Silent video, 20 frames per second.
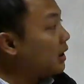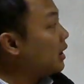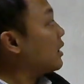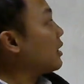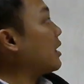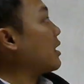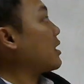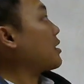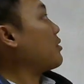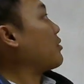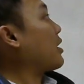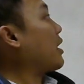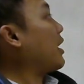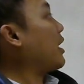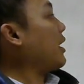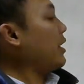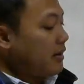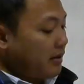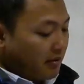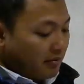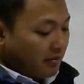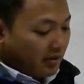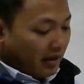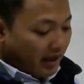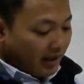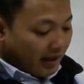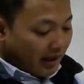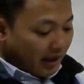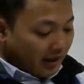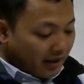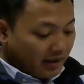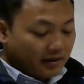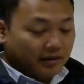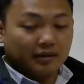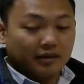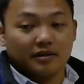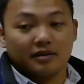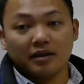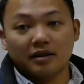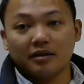That's okay. And that is the
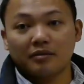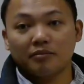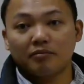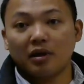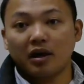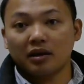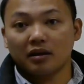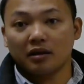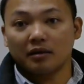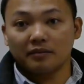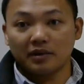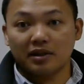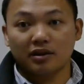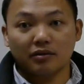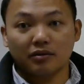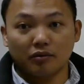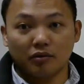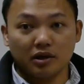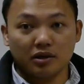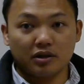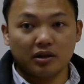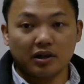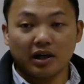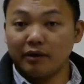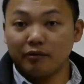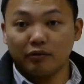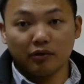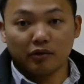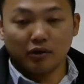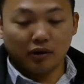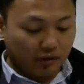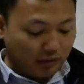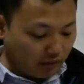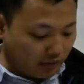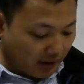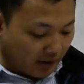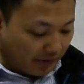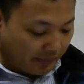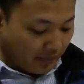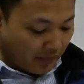second part of this question. I will not do
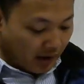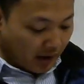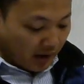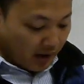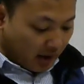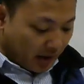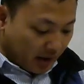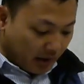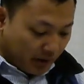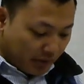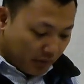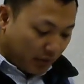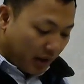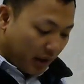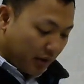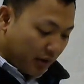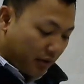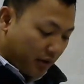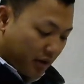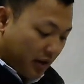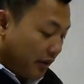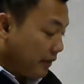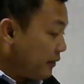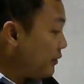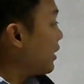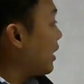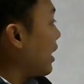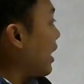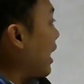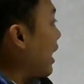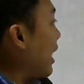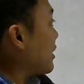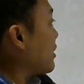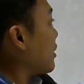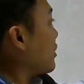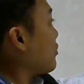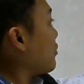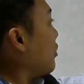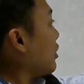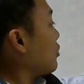that. You do that yourself. I
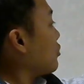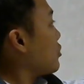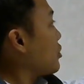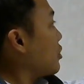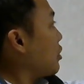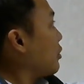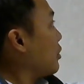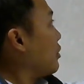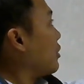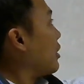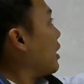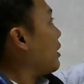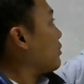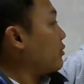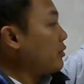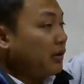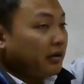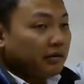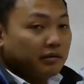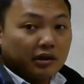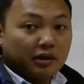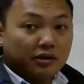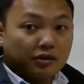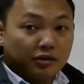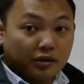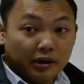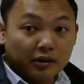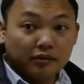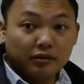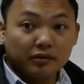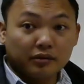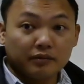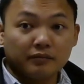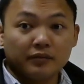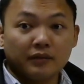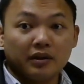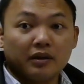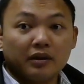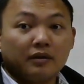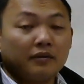just want to show you how to use the chain rule
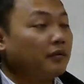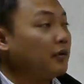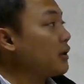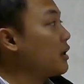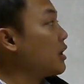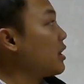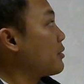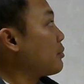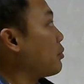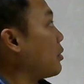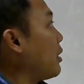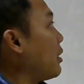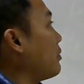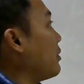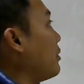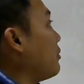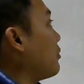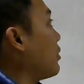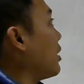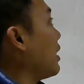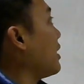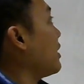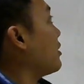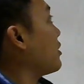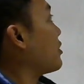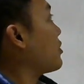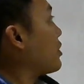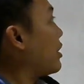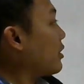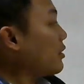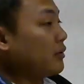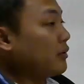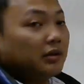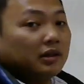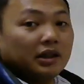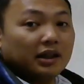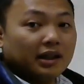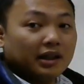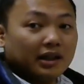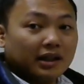for this problem, right? The chain rule
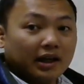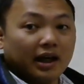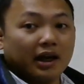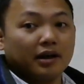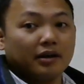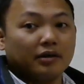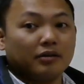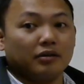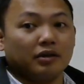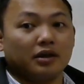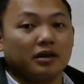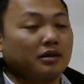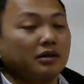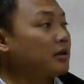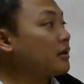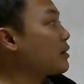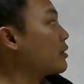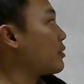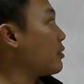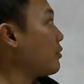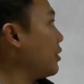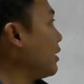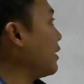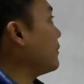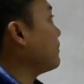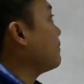in calculus 3.